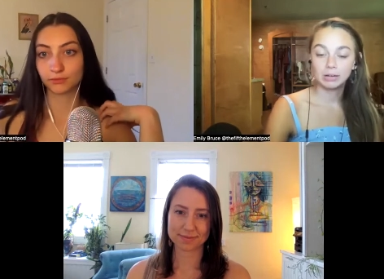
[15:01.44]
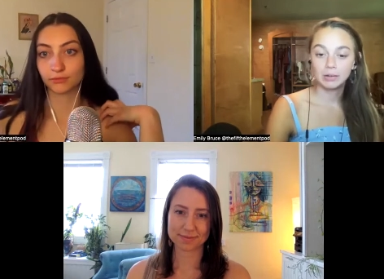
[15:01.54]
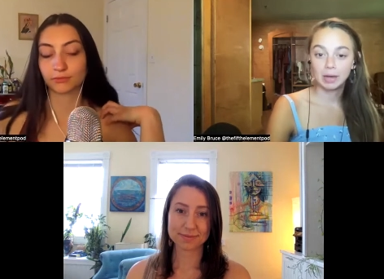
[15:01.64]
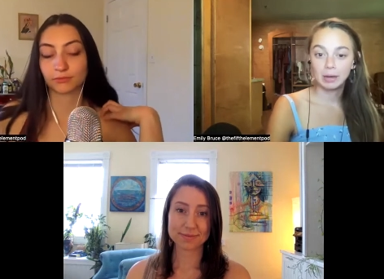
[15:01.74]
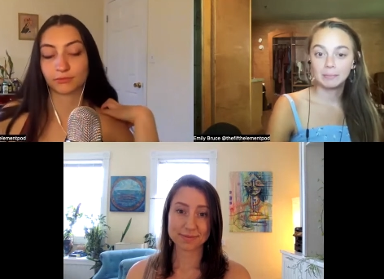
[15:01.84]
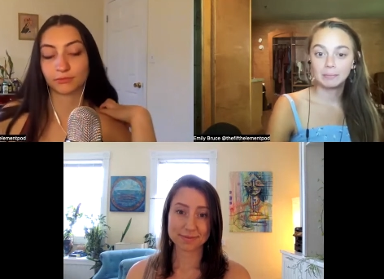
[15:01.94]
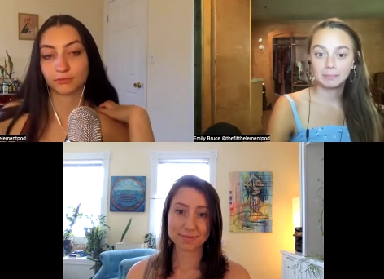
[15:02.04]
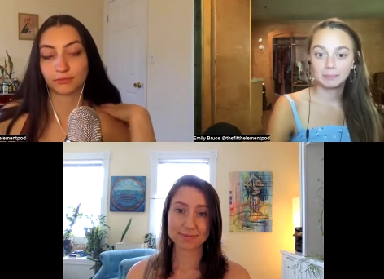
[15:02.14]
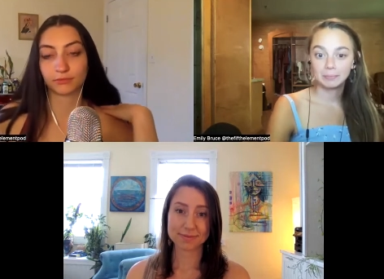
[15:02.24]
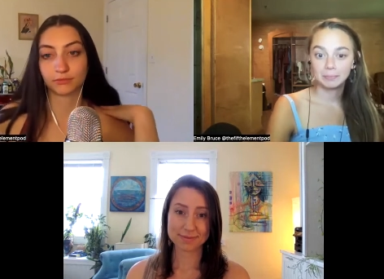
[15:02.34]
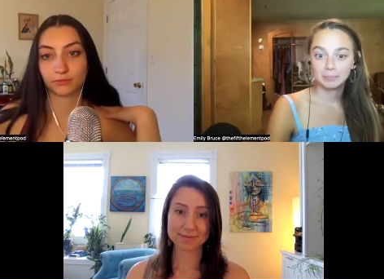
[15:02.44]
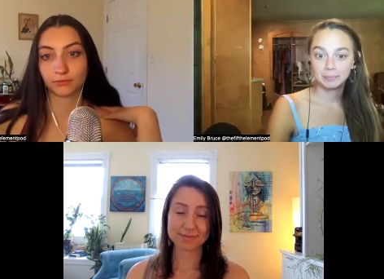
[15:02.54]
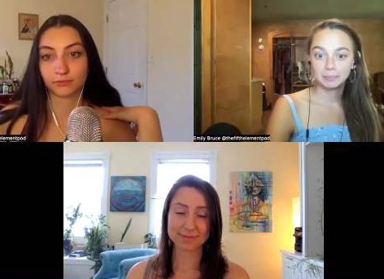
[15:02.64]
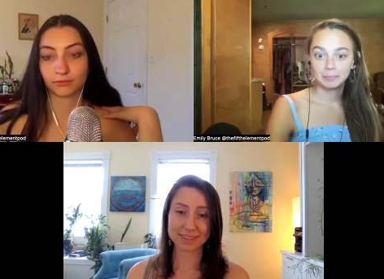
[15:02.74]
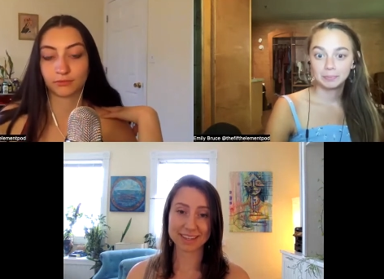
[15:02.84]
Speaker 1: and all that.
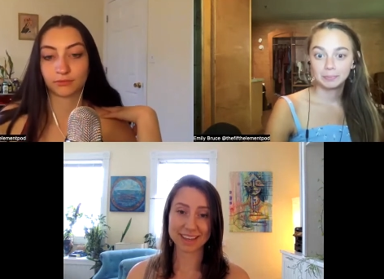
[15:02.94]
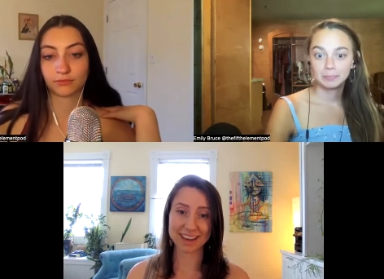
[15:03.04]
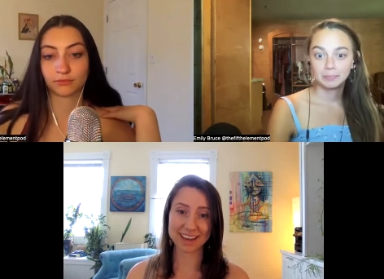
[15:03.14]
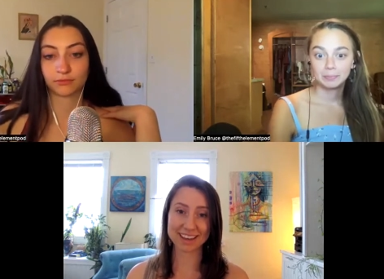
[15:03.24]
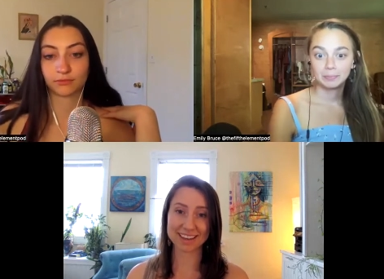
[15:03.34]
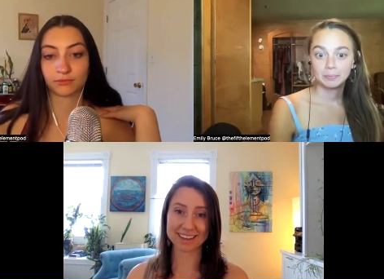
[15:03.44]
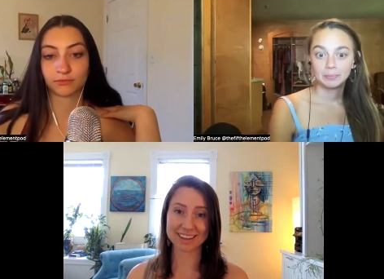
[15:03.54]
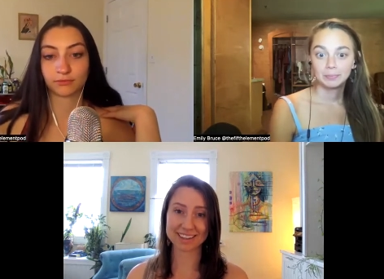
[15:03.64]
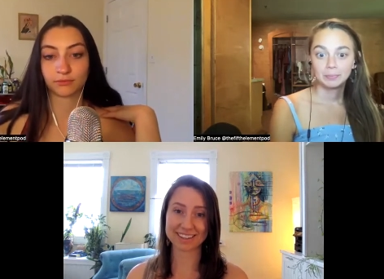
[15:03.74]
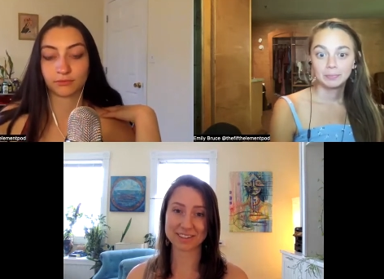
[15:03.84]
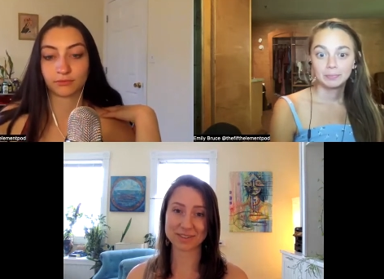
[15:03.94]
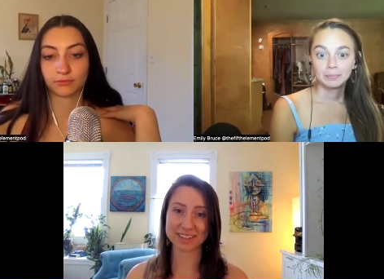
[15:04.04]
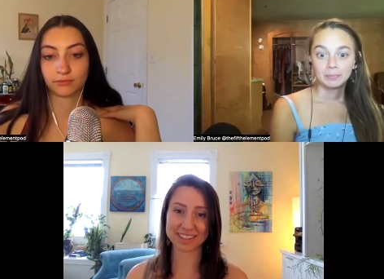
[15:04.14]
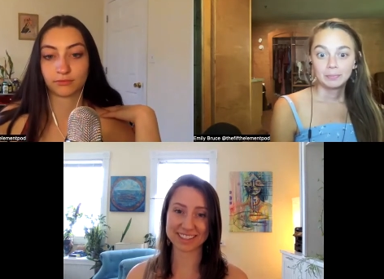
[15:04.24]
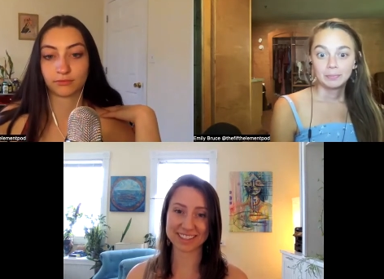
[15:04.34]
Speaker 2: Yeah, well,
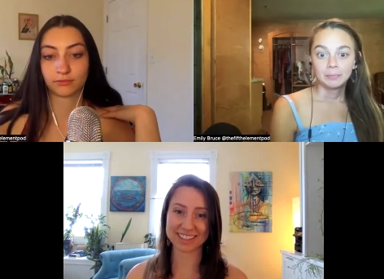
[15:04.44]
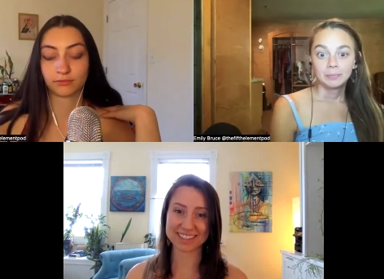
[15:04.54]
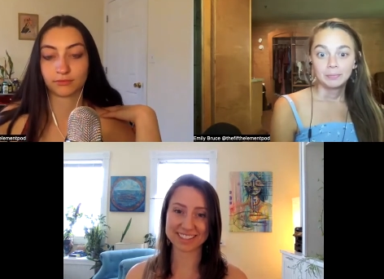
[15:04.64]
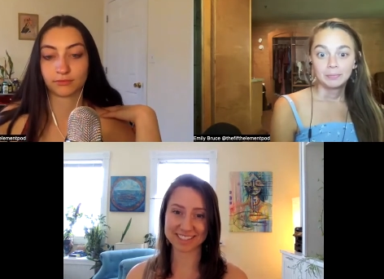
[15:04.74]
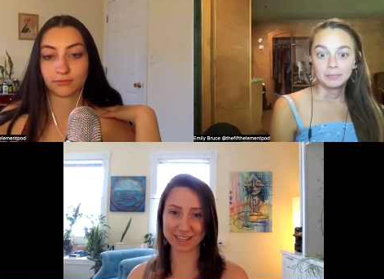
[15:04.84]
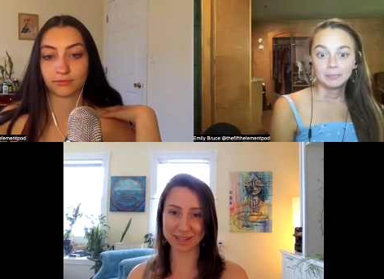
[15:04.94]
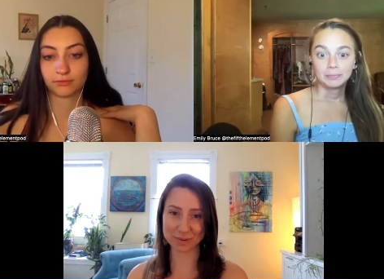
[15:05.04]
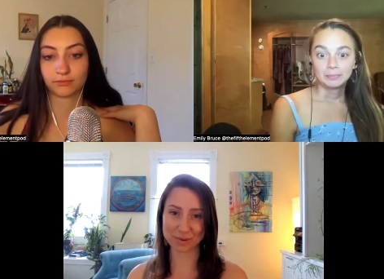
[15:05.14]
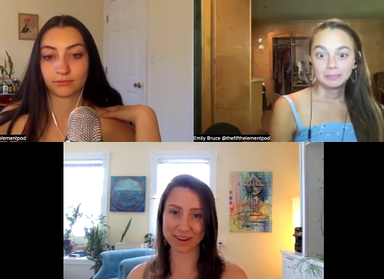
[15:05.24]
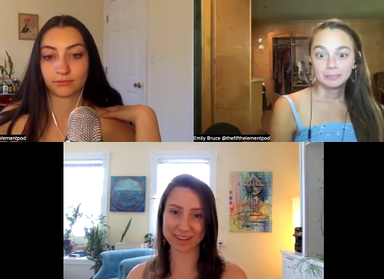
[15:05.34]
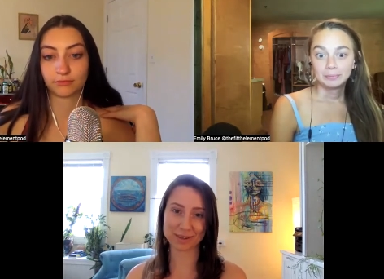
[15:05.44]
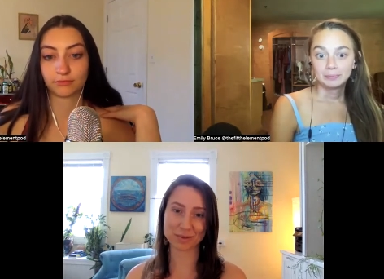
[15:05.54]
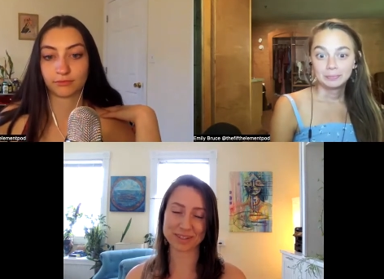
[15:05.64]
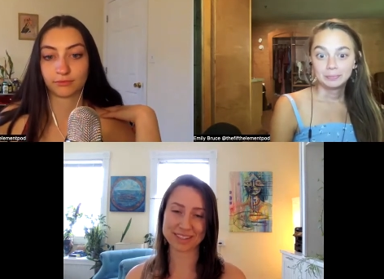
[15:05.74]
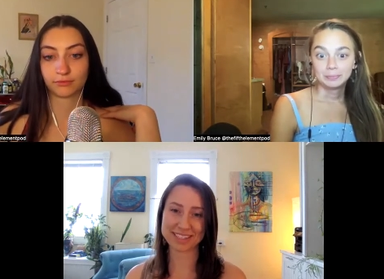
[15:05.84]
I think that's exactly right.
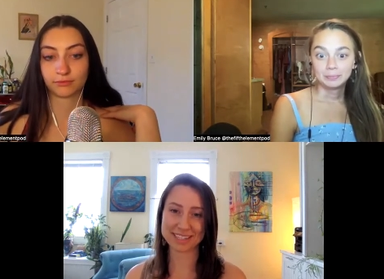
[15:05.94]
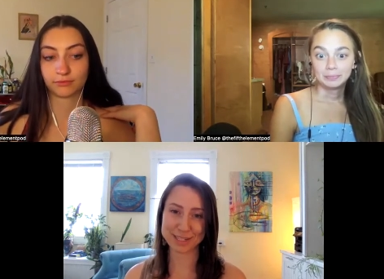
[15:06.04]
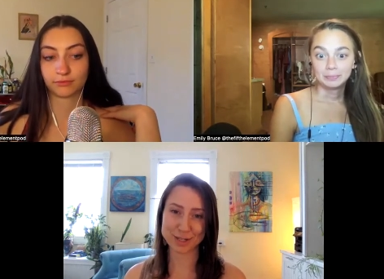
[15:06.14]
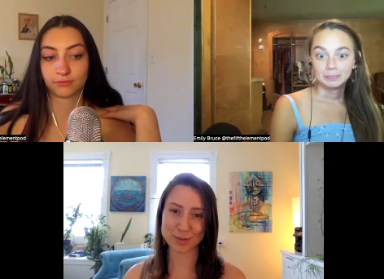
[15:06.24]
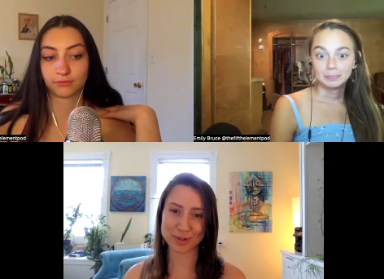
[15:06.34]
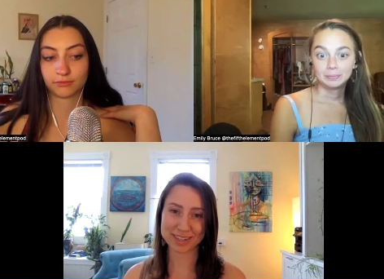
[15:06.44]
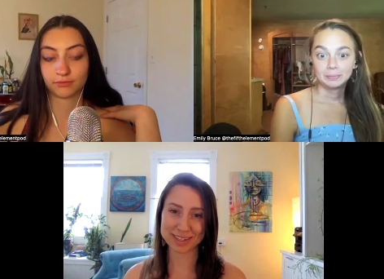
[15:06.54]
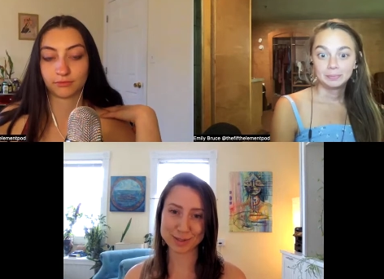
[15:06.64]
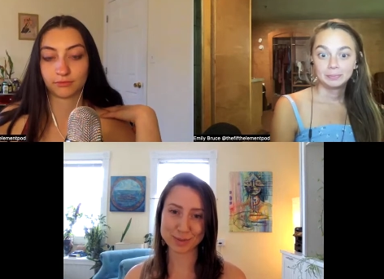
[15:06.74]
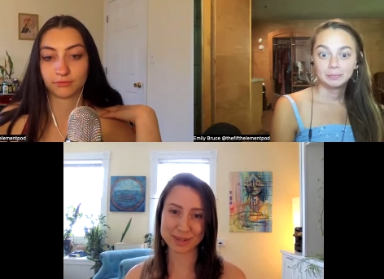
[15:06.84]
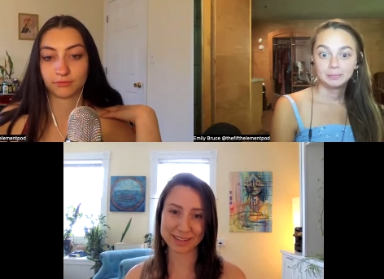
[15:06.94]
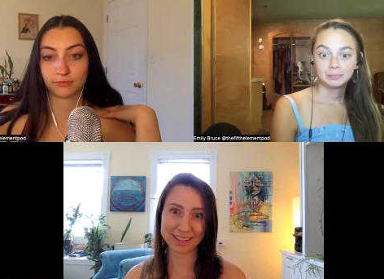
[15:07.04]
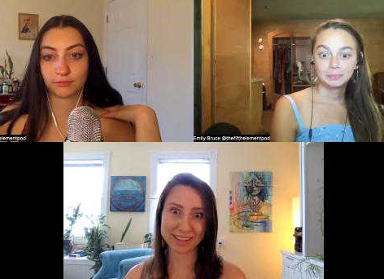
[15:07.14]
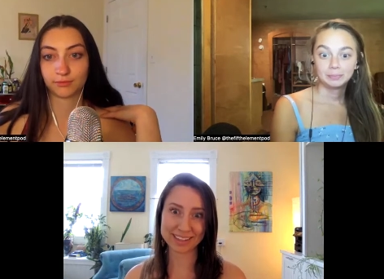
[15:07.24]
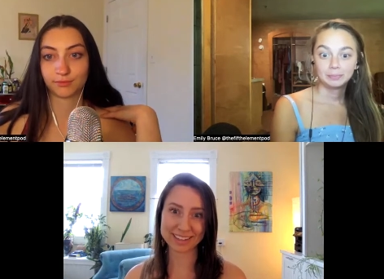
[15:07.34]
We teach what it is we
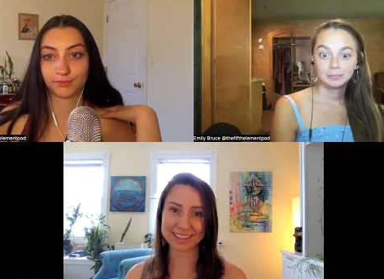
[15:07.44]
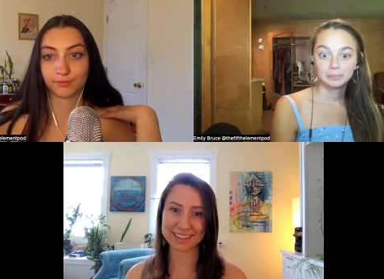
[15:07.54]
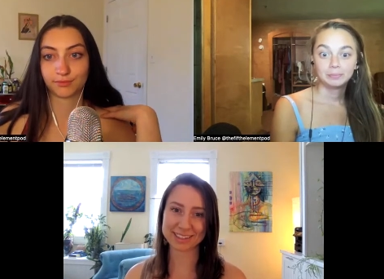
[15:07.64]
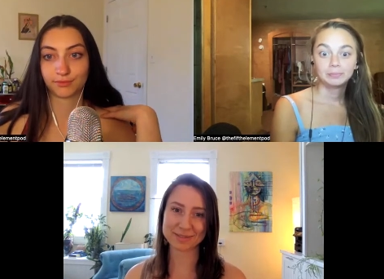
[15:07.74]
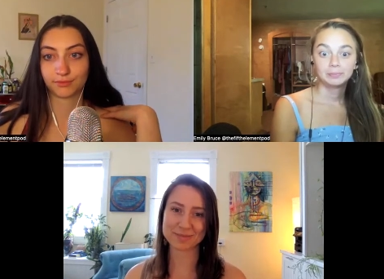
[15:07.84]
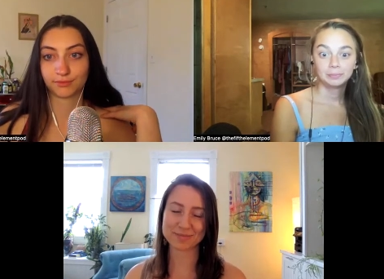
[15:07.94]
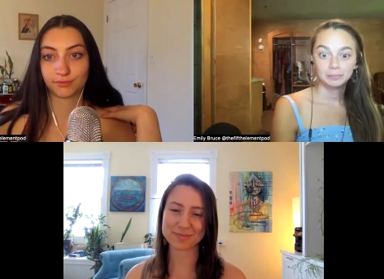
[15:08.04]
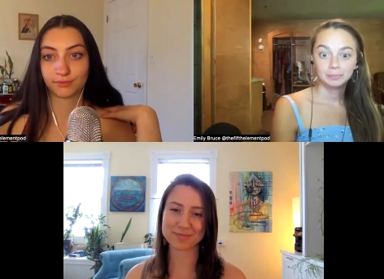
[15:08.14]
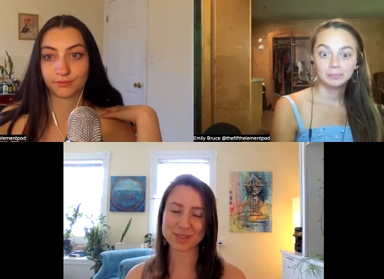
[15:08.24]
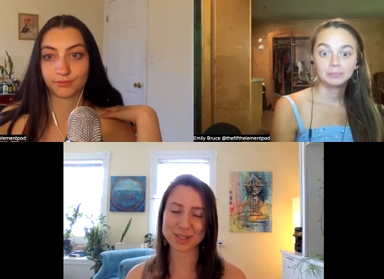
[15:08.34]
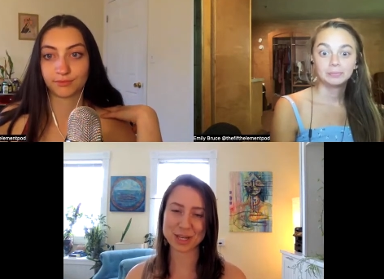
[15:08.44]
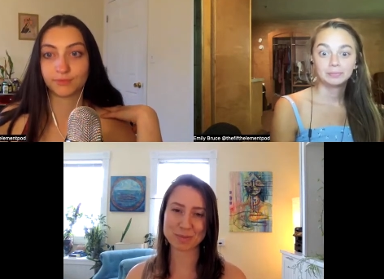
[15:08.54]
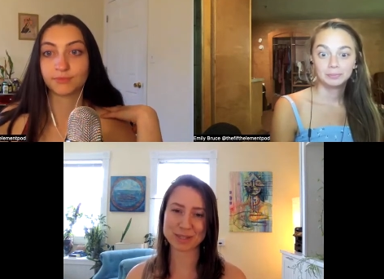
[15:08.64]
need and it shapes